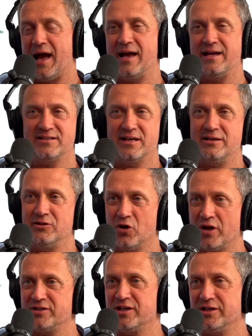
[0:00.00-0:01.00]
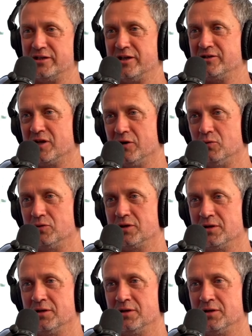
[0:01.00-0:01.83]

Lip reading: 18, 19 years old?